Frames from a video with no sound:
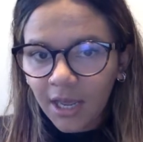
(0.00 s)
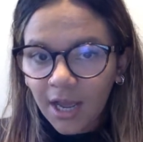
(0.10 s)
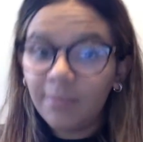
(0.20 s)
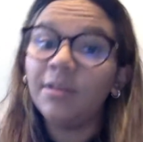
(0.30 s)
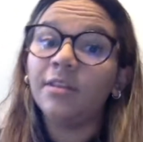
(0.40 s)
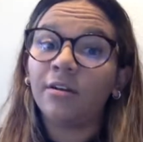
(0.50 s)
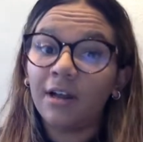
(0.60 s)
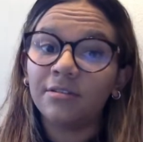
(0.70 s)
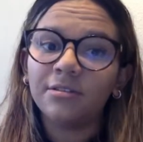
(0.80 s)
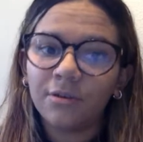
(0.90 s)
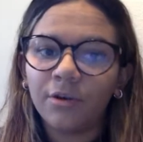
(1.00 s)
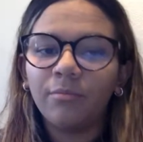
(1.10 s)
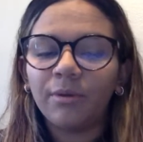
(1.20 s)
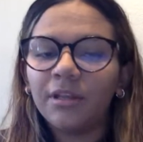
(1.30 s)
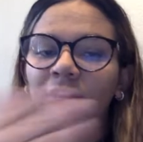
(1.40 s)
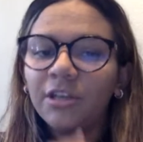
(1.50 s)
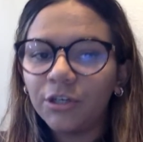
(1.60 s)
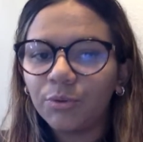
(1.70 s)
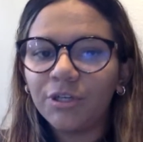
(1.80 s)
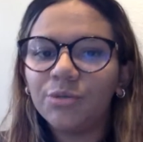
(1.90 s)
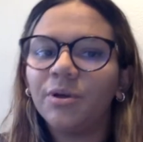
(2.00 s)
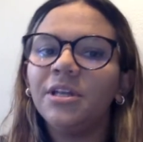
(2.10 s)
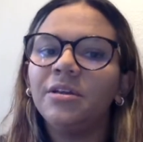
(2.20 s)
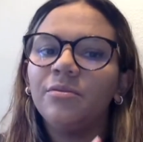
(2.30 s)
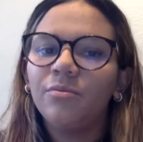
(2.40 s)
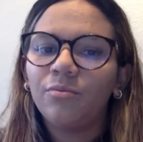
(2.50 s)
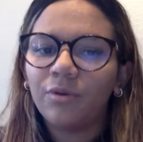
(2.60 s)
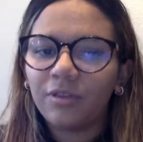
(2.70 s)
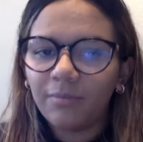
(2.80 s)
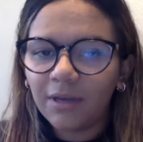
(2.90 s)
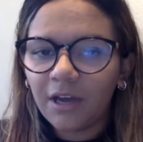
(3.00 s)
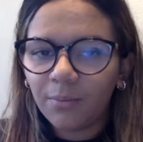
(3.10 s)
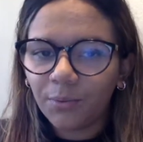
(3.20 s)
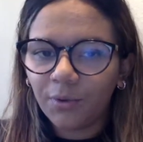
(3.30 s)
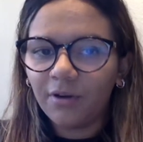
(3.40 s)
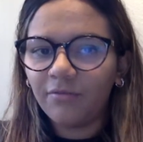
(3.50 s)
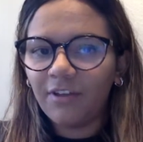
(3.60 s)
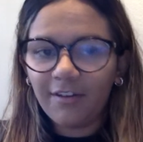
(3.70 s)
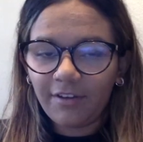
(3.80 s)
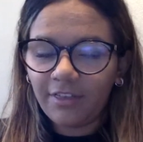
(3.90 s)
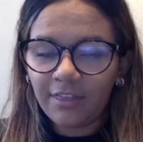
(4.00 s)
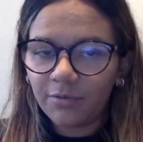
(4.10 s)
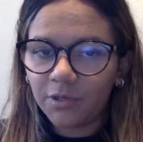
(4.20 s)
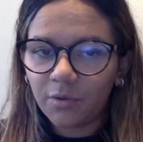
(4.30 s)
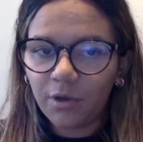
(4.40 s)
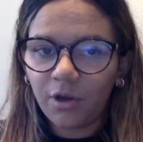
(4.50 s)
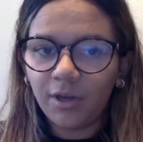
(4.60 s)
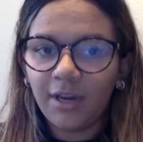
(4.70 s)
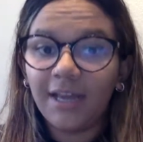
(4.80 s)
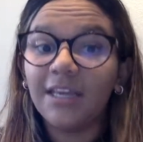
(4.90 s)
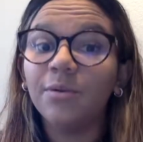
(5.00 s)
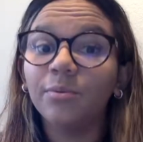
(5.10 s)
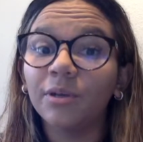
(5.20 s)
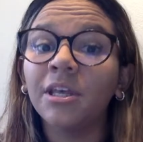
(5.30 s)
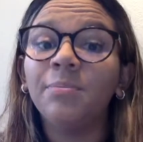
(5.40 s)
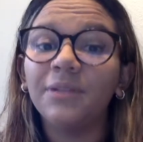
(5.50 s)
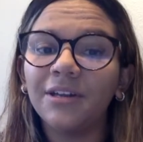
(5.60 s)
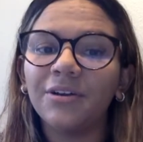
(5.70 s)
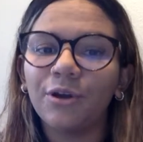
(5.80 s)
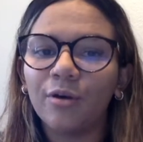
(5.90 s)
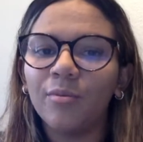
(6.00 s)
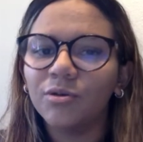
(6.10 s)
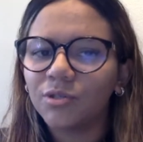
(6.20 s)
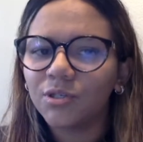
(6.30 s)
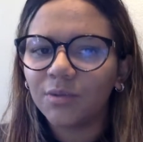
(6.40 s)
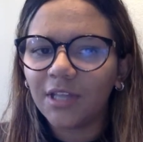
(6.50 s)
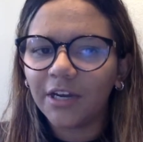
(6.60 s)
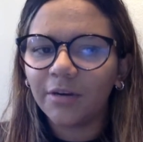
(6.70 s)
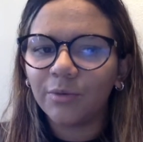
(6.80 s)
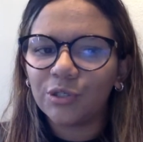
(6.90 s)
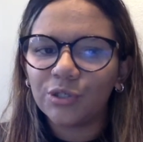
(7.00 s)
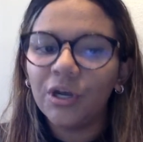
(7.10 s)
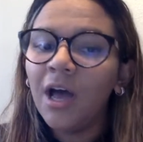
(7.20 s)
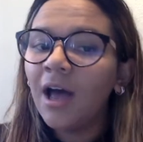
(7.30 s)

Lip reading: I mean, that are now still going on, but in the year 2020, with the big uproar of everything that was going on, Nike really played on our emotions with that commercial.